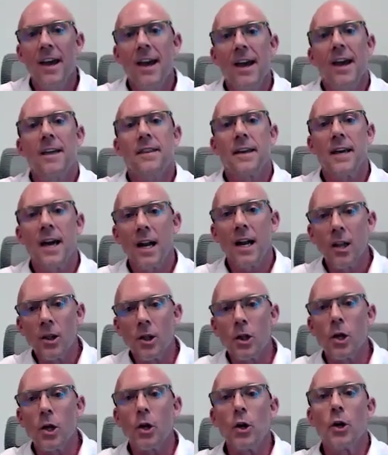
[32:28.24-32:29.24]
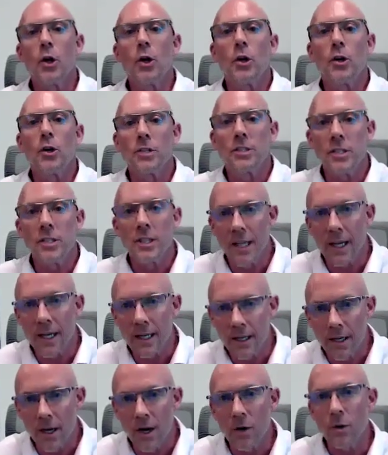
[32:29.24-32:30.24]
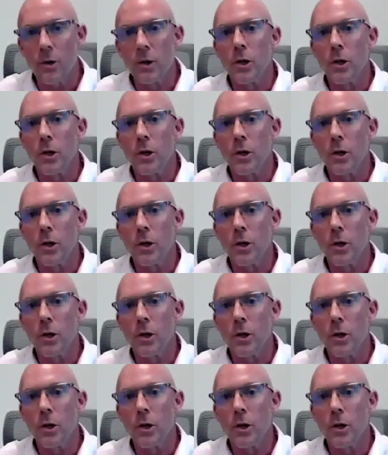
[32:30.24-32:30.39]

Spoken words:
And they got to learn to let go,